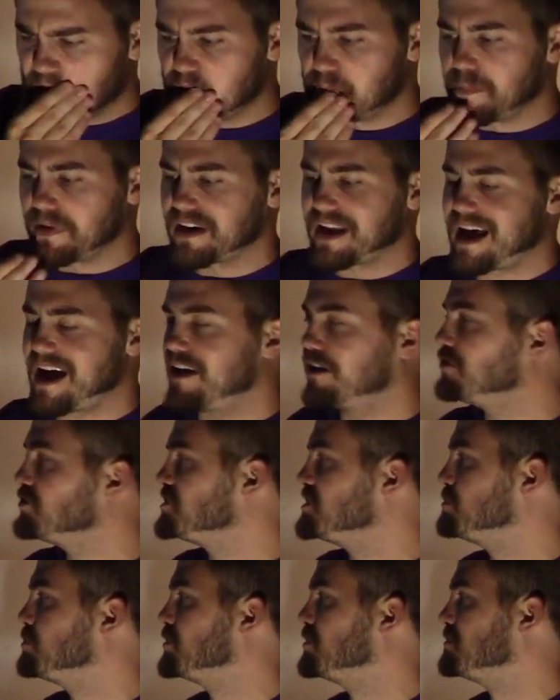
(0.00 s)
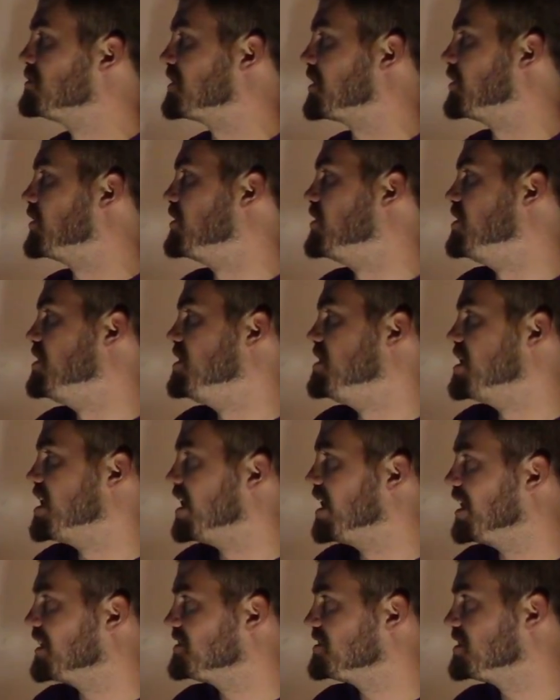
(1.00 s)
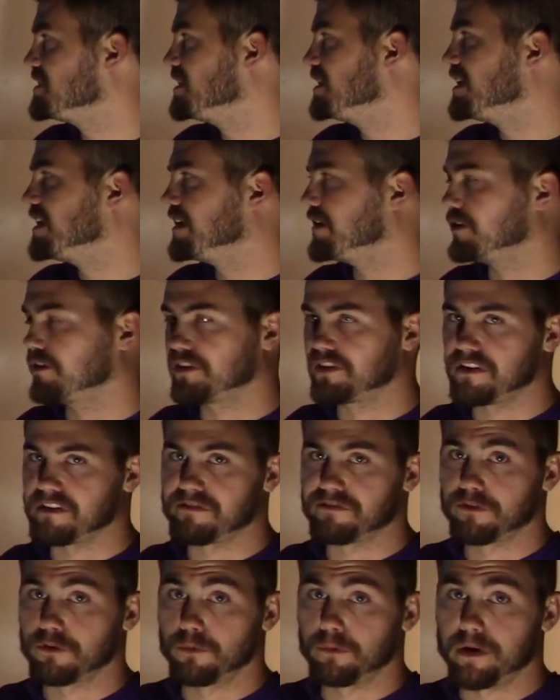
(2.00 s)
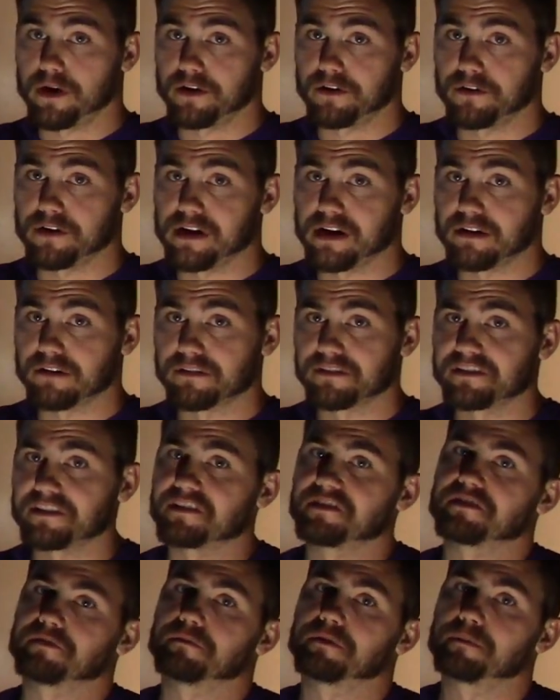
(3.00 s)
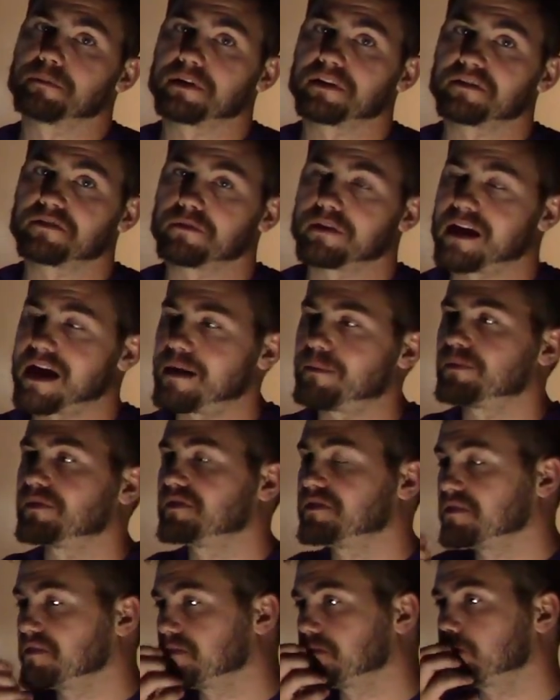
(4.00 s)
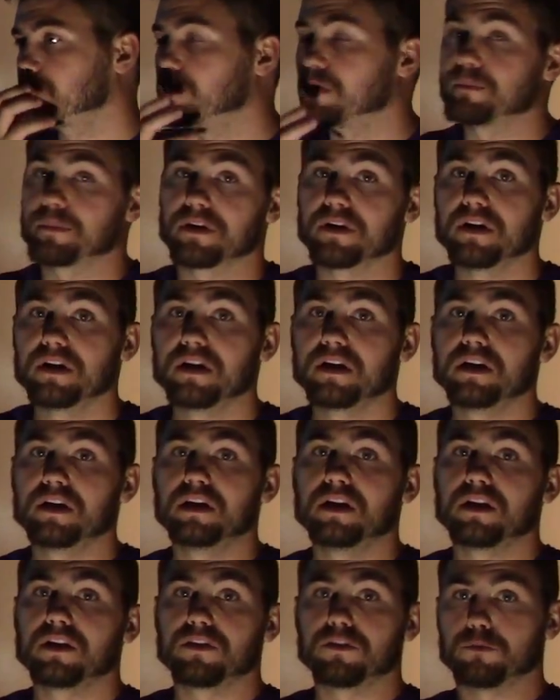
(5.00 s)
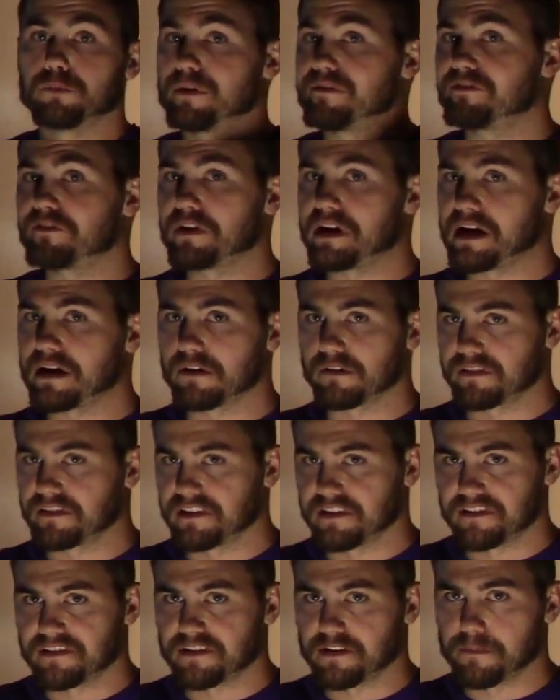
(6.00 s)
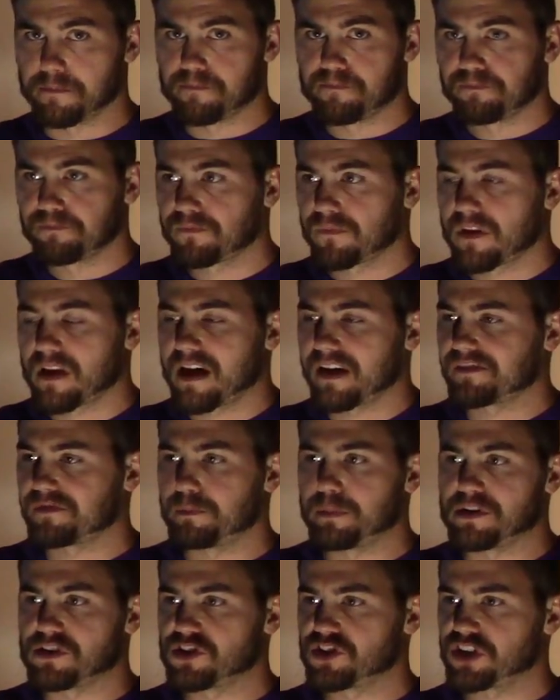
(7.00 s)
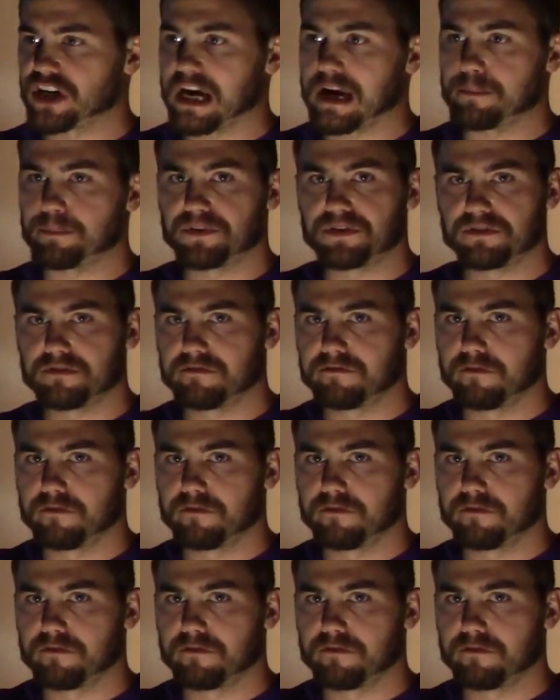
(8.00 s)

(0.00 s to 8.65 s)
But algae blooms are not healthy for water ecosystems, because what happens is, remember, the river ecosystem has been shaped